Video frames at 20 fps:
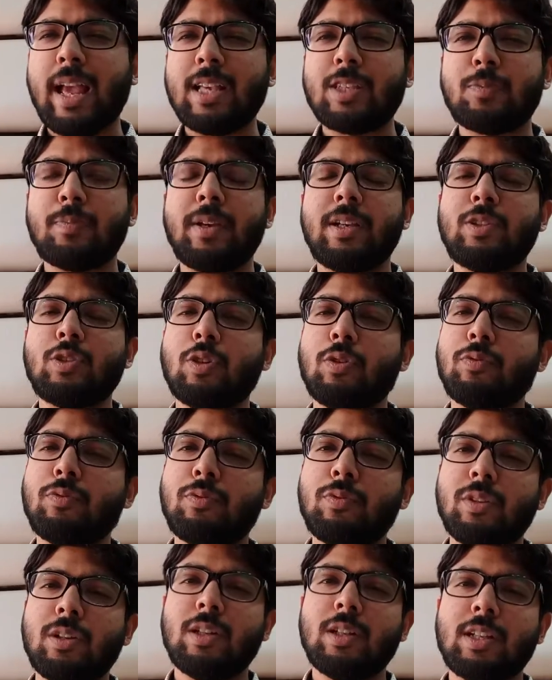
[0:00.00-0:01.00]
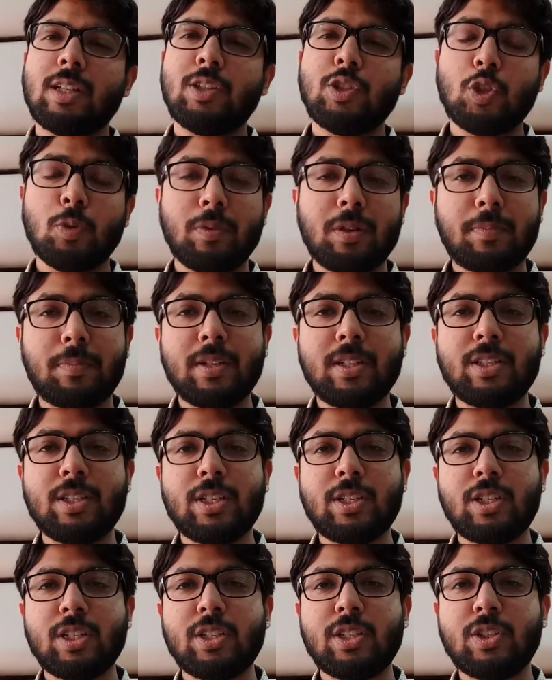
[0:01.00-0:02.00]
aspects of consumer
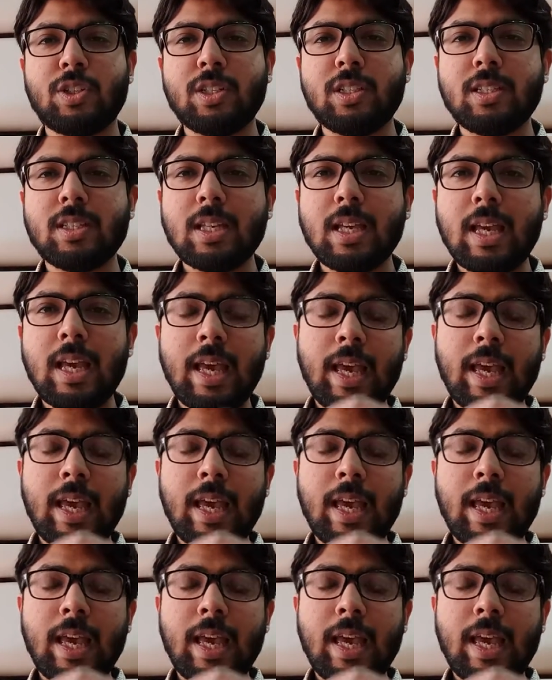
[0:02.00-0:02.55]
purchase decisions.